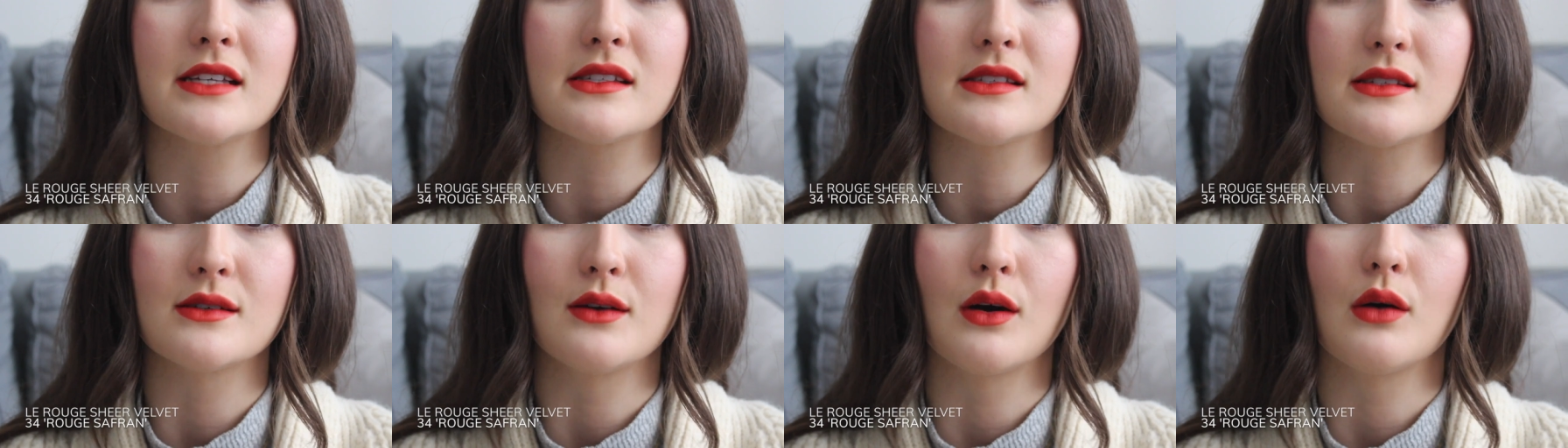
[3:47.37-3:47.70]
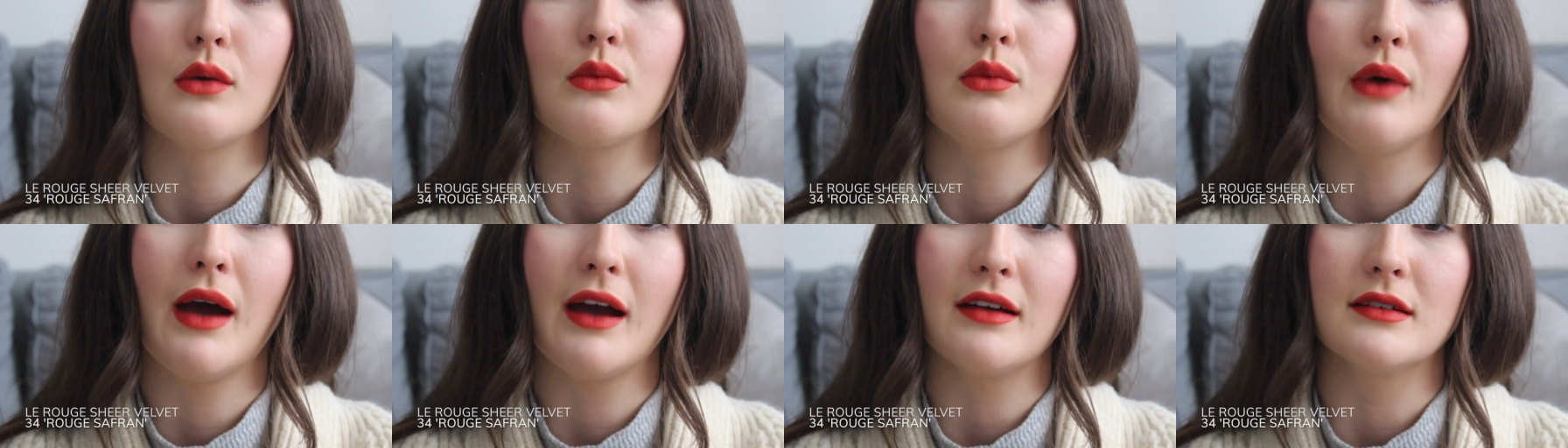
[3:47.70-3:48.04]
it's
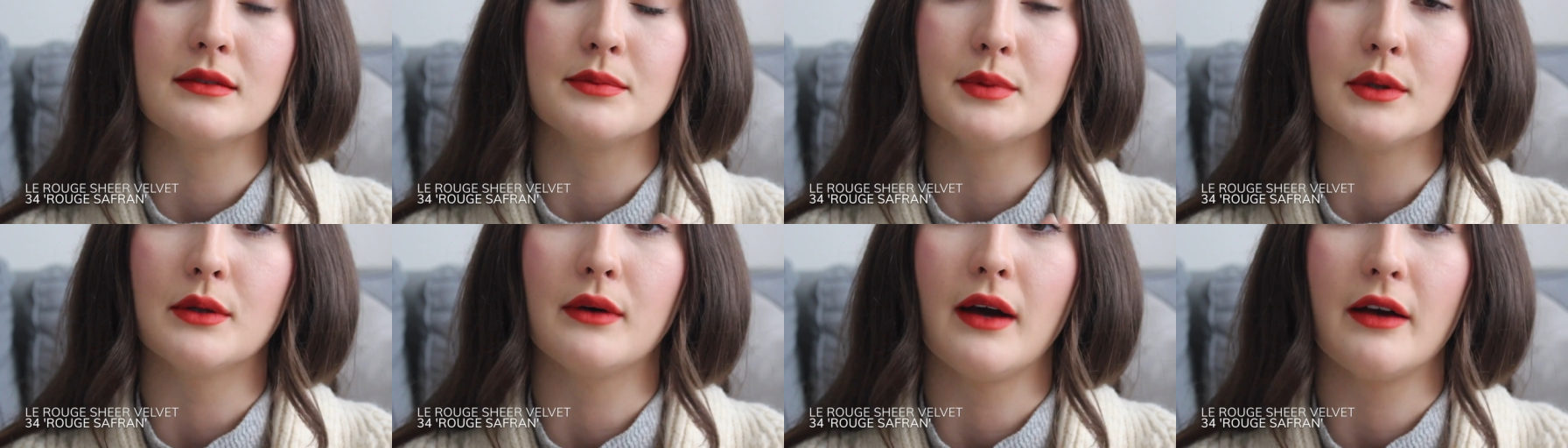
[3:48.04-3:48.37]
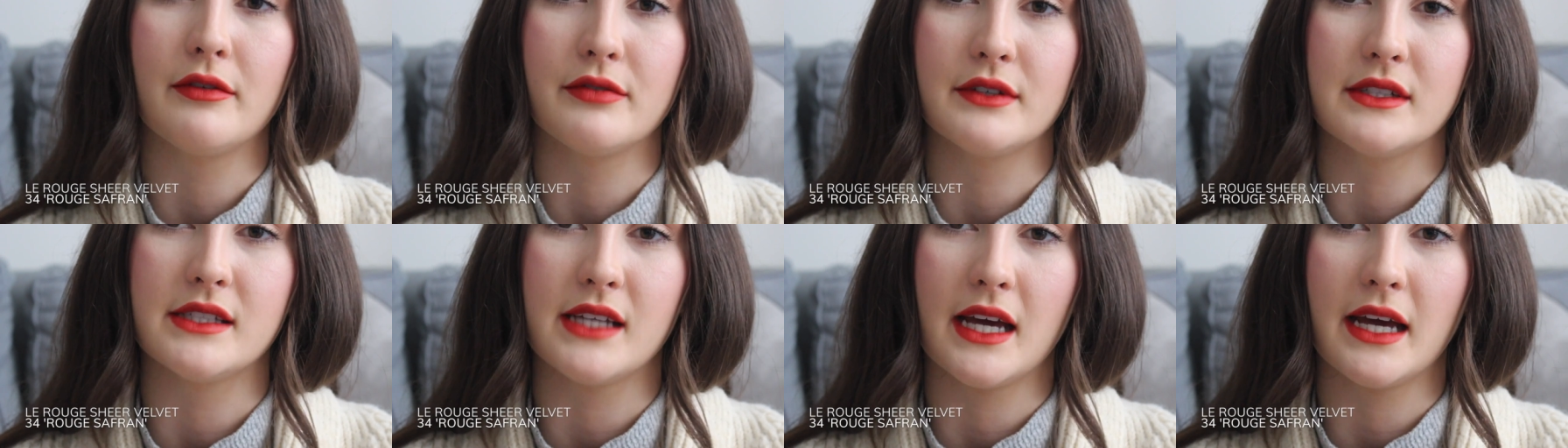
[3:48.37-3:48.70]
not wearable
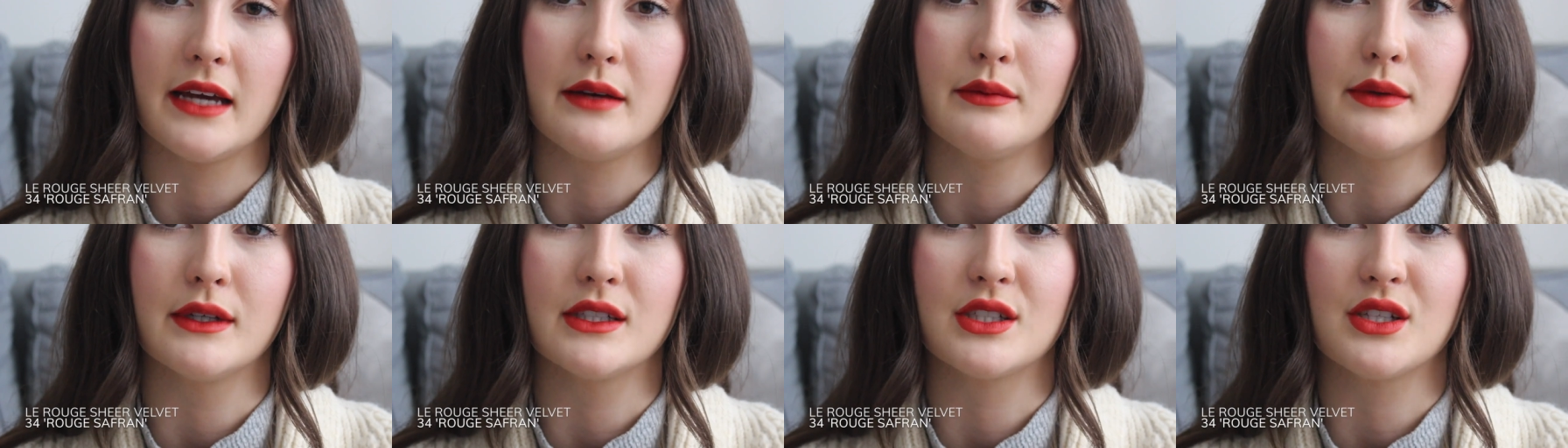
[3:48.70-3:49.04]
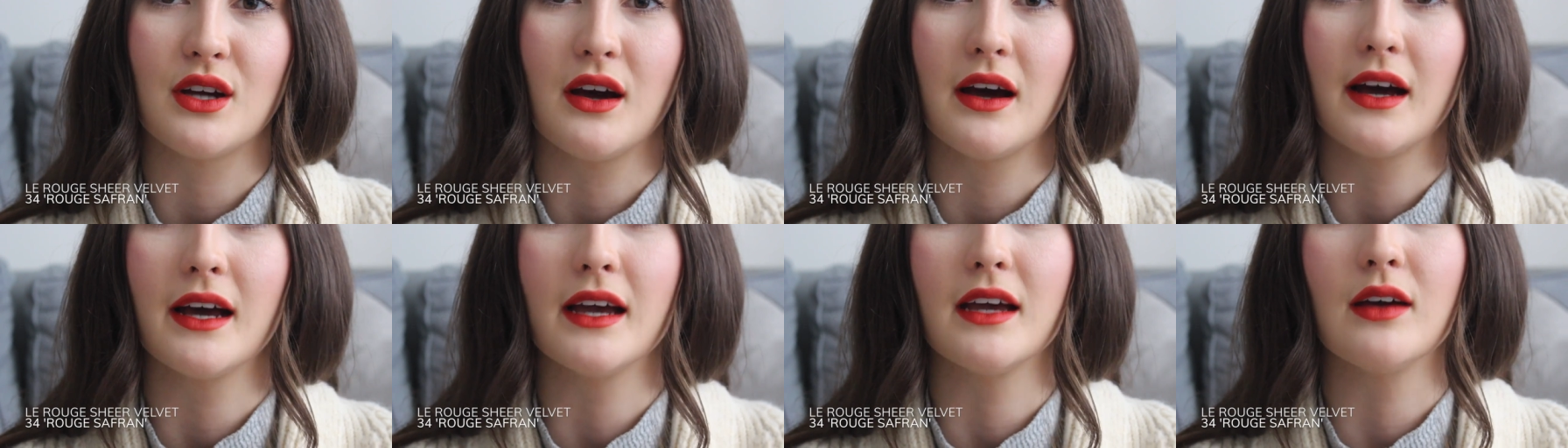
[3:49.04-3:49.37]
every day, which
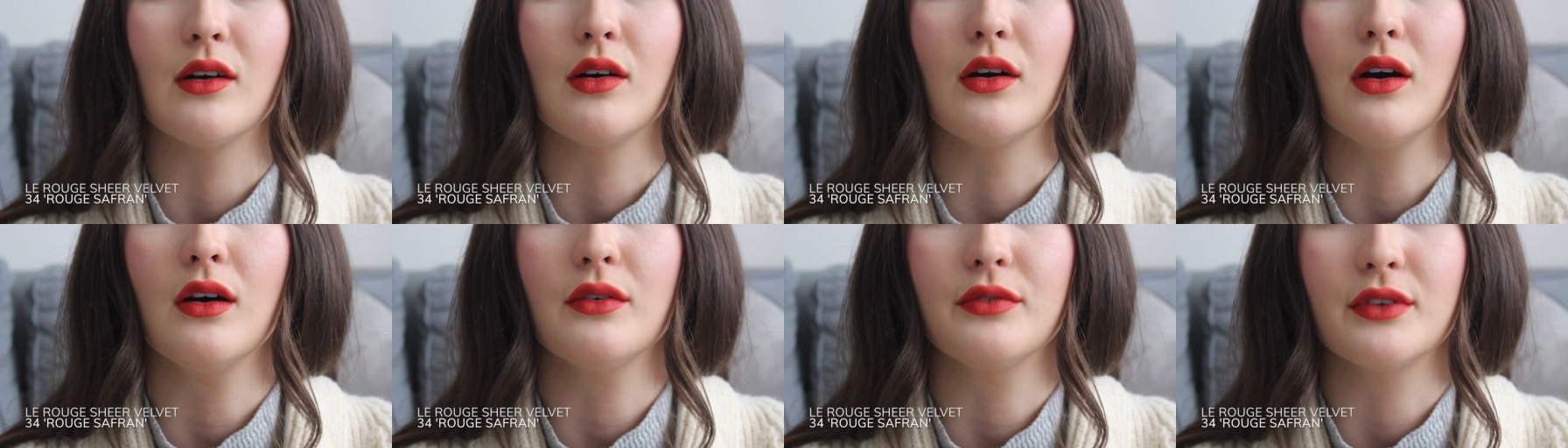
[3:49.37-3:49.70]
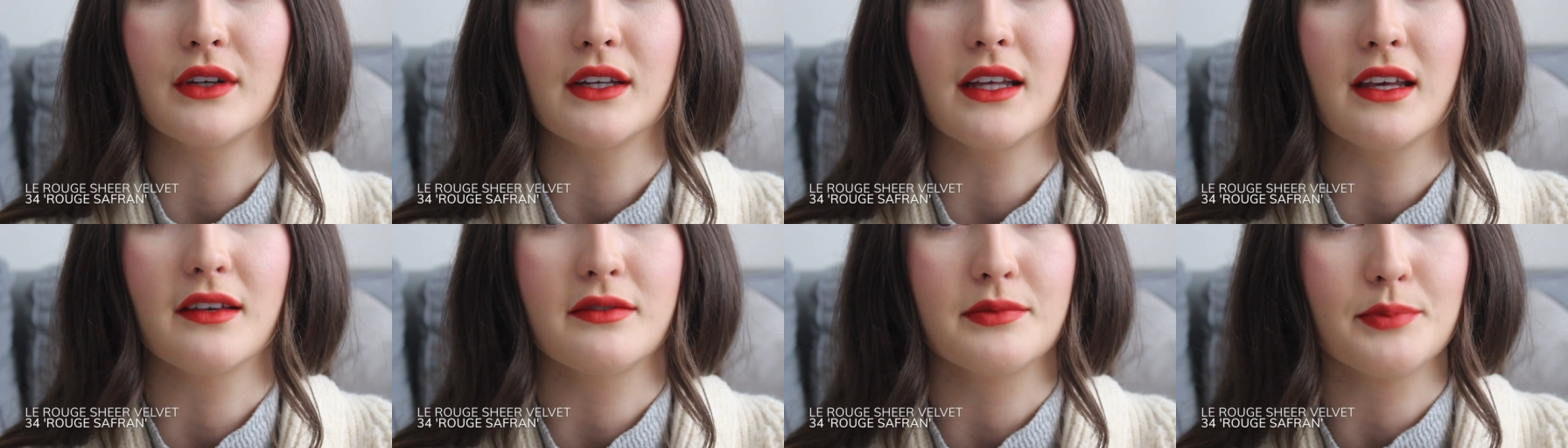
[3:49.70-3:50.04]
I
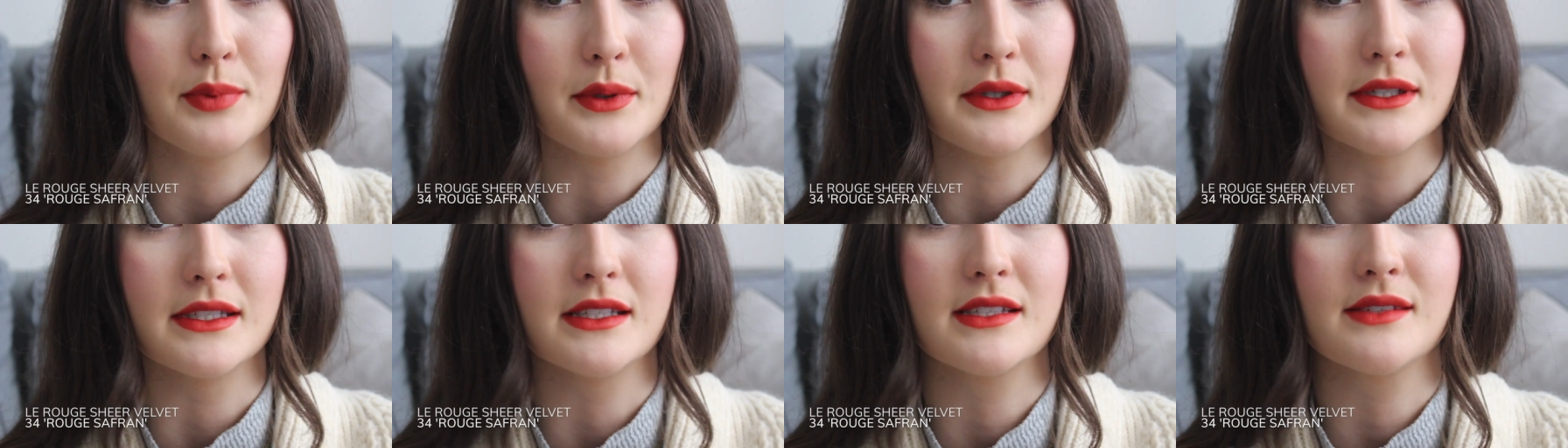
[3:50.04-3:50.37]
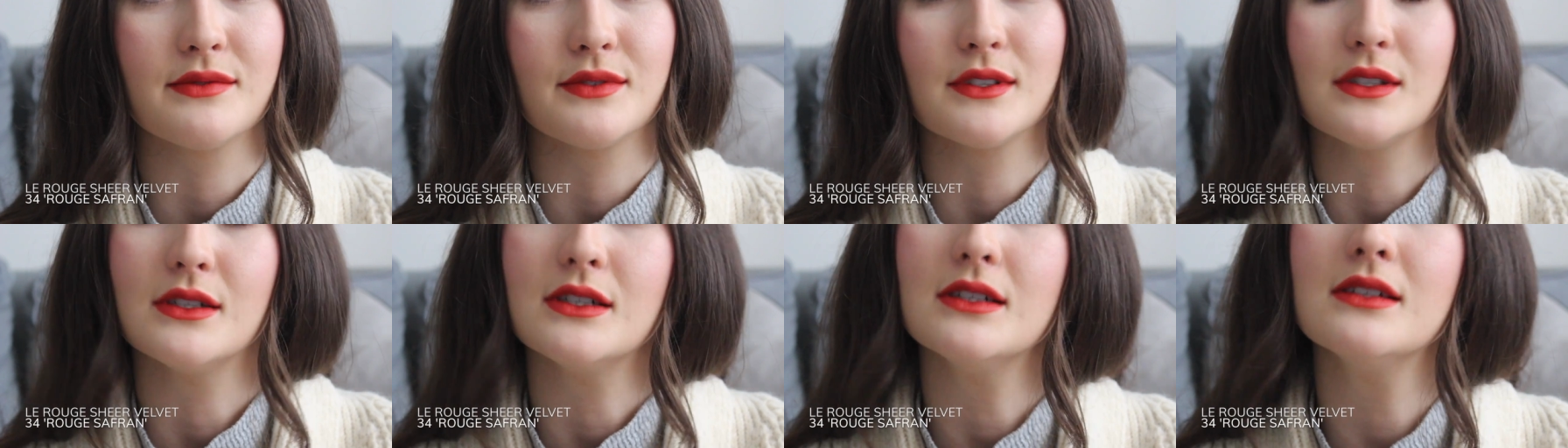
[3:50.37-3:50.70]
often give points
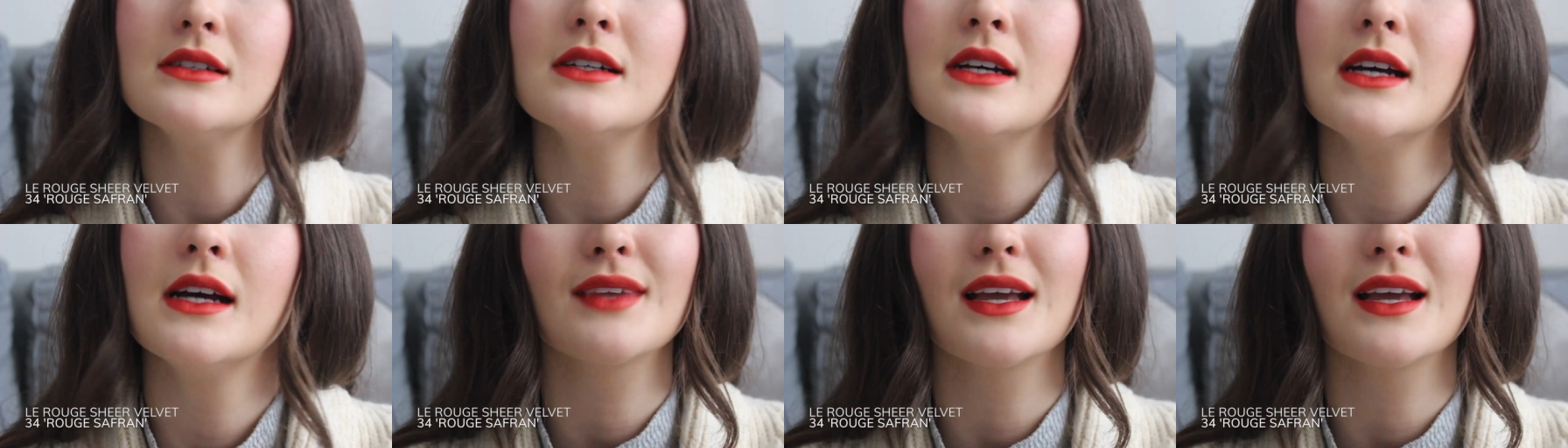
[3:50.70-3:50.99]
for.